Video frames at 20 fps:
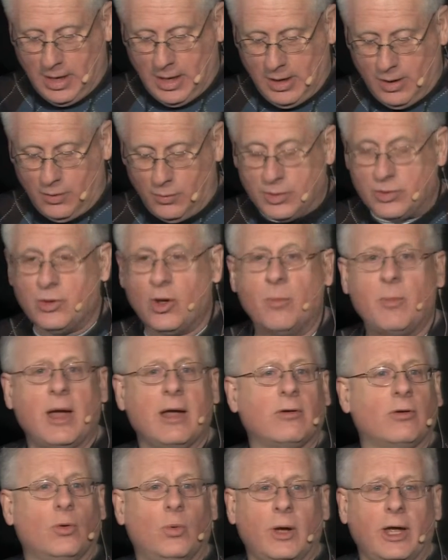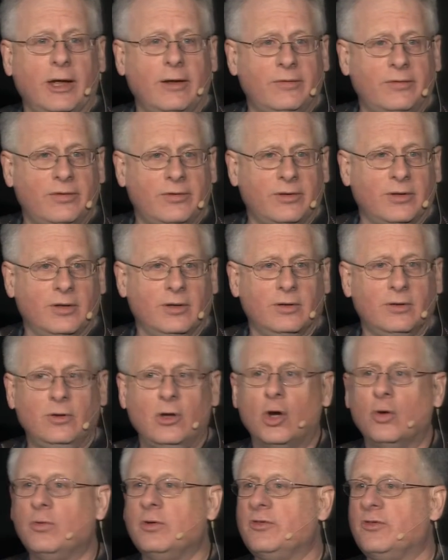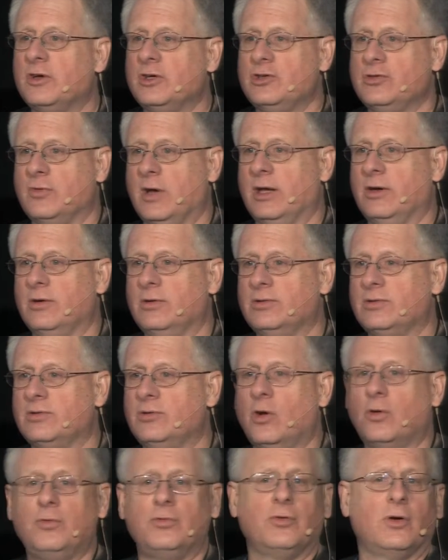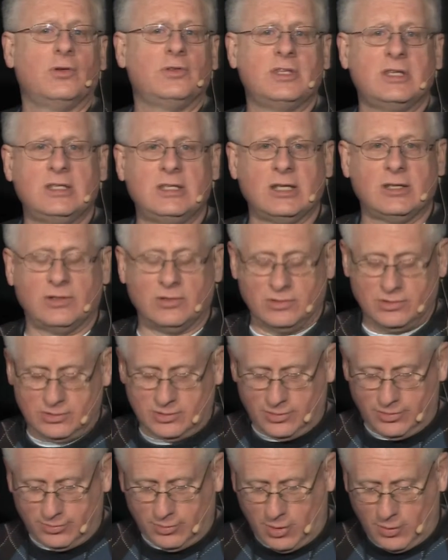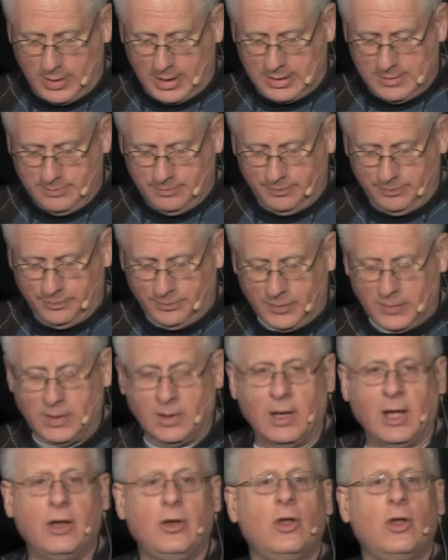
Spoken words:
with no microwaves, no refrigerators, no frozen dinners to throw in, and